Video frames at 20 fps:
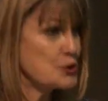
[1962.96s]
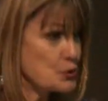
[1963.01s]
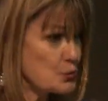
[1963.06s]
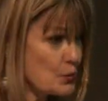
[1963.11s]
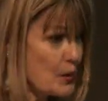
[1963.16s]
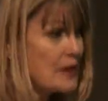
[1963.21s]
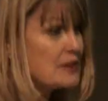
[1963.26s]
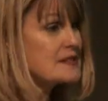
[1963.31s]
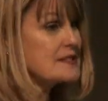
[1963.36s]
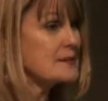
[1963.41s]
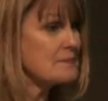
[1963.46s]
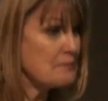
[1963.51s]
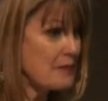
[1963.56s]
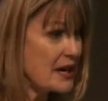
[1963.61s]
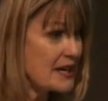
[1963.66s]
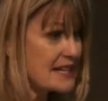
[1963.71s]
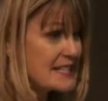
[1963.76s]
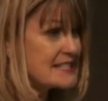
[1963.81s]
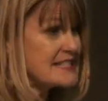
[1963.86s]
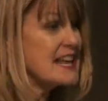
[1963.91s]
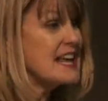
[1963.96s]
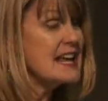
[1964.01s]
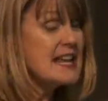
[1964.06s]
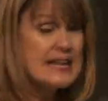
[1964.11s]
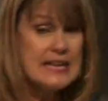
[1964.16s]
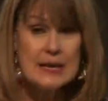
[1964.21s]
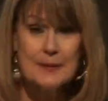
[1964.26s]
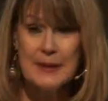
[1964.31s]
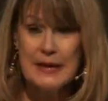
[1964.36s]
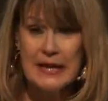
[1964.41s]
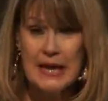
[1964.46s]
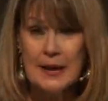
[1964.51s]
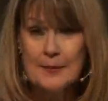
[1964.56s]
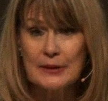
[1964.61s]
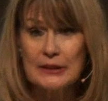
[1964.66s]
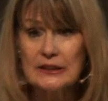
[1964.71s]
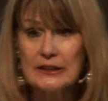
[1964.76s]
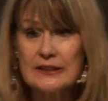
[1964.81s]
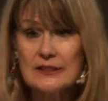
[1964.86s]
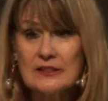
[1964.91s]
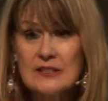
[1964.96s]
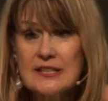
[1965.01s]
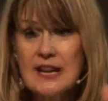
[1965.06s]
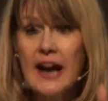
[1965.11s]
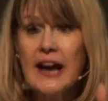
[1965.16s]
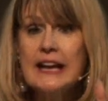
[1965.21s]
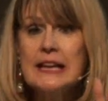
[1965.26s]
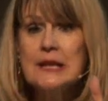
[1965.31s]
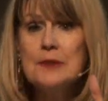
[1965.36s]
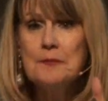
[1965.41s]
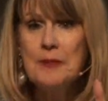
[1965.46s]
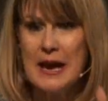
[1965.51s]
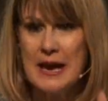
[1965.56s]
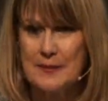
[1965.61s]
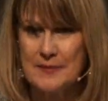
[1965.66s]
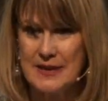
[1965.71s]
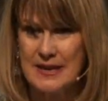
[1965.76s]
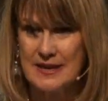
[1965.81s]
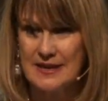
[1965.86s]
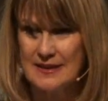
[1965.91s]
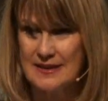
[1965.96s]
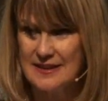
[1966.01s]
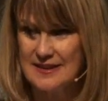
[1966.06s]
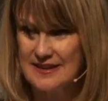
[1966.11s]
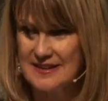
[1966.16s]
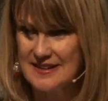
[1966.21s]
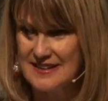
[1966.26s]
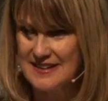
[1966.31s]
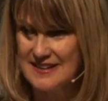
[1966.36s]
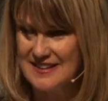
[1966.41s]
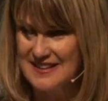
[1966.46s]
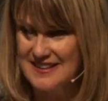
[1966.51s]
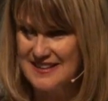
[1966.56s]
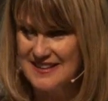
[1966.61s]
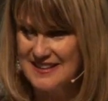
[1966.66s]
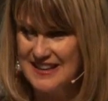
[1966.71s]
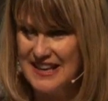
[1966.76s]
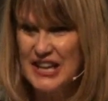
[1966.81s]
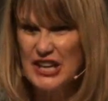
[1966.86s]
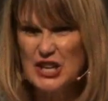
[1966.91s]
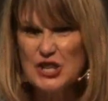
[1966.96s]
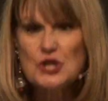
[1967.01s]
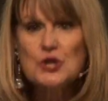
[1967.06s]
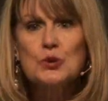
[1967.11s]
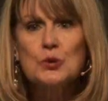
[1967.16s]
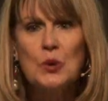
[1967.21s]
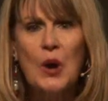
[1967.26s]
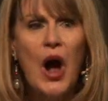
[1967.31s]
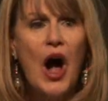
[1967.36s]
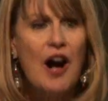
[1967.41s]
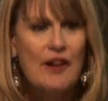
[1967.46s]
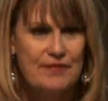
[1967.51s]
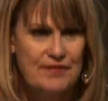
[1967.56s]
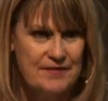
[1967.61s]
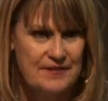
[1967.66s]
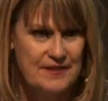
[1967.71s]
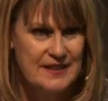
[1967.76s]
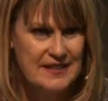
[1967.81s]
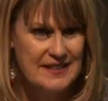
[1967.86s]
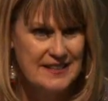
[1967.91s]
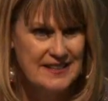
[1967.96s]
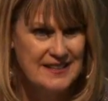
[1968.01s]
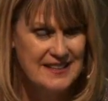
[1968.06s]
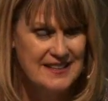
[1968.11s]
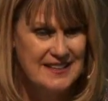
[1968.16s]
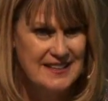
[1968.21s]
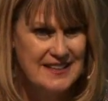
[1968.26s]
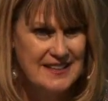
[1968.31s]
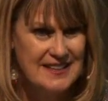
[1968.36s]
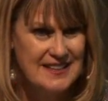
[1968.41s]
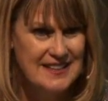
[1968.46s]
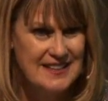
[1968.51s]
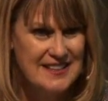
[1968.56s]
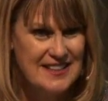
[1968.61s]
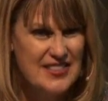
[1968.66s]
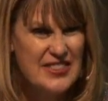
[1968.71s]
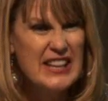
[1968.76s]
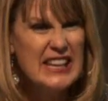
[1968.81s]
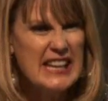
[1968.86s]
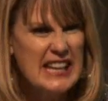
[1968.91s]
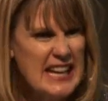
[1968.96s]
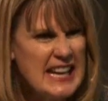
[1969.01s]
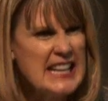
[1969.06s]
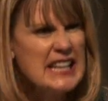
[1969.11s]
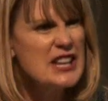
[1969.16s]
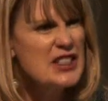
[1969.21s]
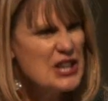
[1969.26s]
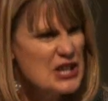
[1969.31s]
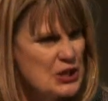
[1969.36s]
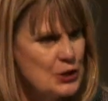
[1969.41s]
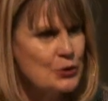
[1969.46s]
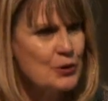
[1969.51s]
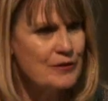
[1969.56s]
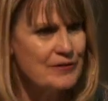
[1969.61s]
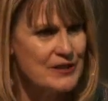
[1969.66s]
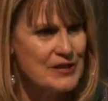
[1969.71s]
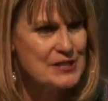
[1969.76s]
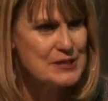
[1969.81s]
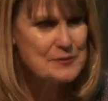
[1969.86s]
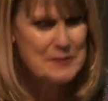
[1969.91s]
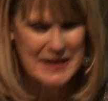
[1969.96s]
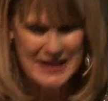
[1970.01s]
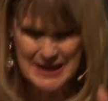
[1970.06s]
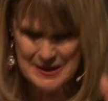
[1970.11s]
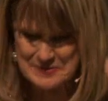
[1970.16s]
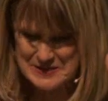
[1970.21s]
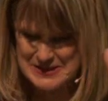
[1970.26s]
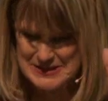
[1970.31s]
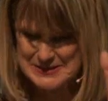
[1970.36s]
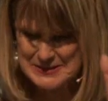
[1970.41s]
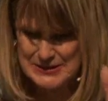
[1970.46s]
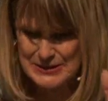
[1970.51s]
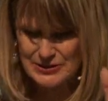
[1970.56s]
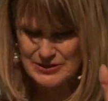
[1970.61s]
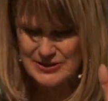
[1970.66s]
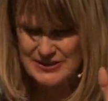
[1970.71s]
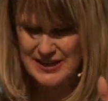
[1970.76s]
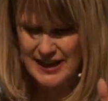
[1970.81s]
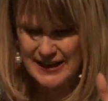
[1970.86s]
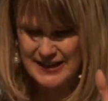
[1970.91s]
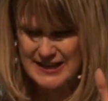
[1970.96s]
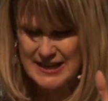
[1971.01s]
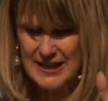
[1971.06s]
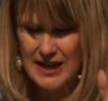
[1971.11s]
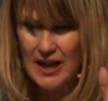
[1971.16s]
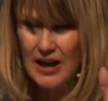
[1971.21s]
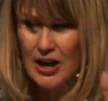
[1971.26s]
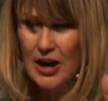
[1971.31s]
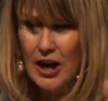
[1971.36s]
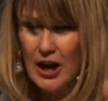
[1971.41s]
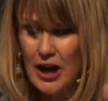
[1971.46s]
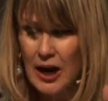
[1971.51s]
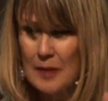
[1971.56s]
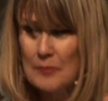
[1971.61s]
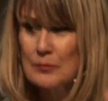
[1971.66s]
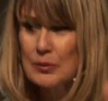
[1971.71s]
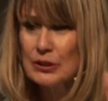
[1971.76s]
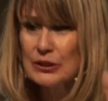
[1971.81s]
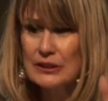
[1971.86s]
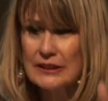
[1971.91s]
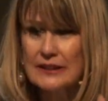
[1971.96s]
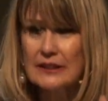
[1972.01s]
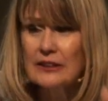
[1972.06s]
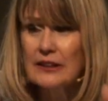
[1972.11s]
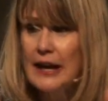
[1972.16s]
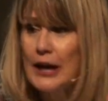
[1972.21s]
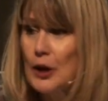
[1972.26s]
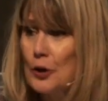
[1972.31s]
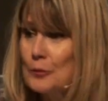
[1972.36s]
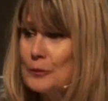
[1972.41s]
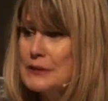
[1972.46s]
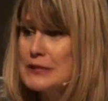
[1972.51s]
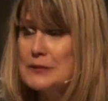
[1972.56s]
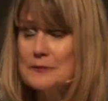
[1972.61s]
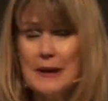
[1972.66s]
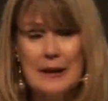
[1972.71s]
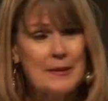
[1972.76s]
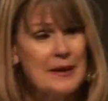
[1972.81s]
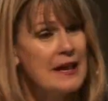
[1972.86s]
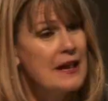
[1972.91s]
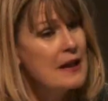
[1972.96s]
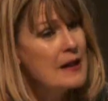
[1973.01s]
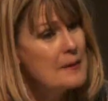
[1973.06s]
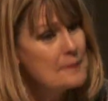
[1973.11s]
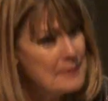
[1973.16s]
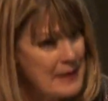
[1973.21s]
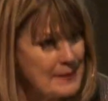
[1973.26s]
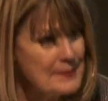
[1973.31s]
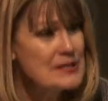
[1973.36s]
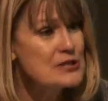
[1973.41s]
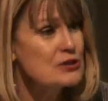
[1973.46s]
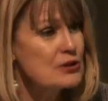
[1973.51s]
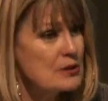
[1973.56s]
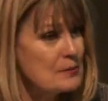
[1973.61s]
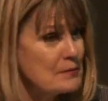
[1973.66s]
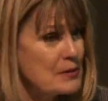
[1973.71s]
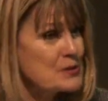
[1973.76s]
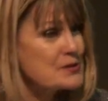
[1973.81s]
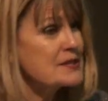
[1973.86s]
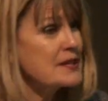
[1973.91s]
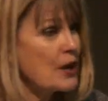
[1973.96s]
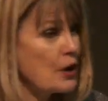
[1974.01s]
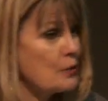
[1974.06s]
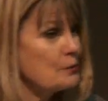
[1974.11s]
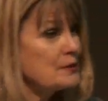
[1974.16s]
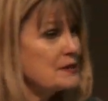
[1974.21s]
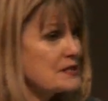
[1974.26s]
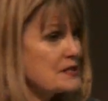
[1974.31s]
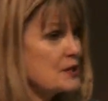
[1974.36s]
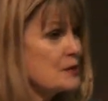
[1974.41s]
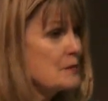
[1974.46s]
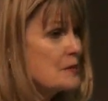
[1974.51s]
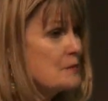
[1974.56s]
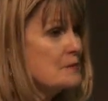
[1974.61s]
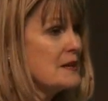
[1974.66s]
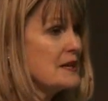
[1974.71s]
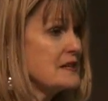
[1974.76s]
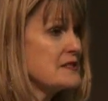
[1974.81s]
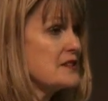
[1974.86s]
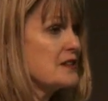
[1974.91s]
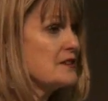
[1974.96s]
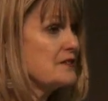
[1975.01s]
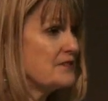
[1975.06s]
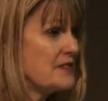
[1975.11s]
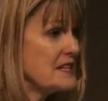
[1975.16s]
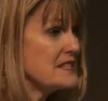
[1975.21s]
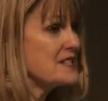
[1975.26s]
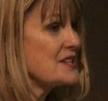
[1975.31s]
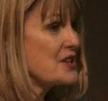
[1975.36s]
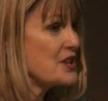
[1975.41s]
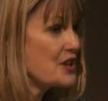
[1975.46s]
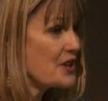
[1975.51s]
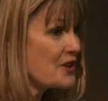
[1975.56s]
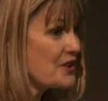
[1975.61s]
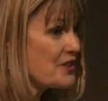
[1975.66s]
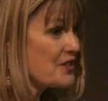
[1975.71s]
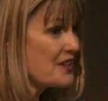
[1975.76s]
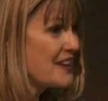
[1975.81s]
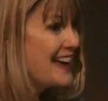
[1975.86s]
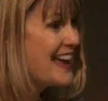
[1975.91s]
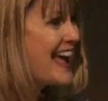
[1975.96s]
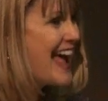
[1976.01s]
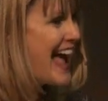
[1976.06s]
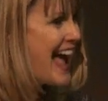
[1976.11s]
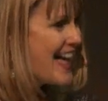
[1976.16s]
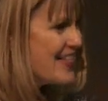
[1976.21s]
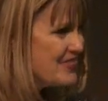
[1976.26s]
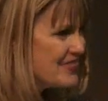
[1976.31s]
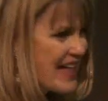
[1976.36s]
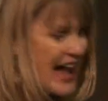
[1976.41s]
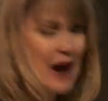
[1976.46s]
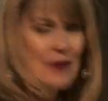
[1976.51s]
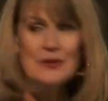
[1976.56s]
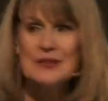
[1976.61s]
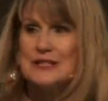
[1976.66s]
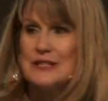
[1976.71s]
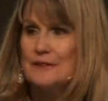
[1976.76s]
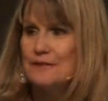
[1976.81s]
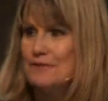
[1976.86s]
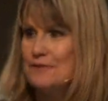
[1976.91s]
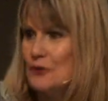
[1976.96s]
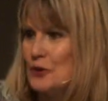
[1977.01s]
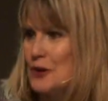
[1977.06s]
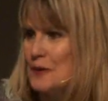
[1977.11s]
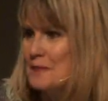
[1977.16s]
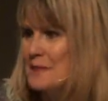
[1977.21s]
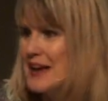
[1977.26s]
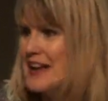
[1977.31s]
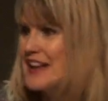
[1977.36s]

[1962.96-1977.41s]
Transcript: dwelt among us. He became a little tiny baby in a trough. The king of the universe became this little tiny, humble, little helpless baby. Babies are the most helpless human beings on the face of the earth. And that was the form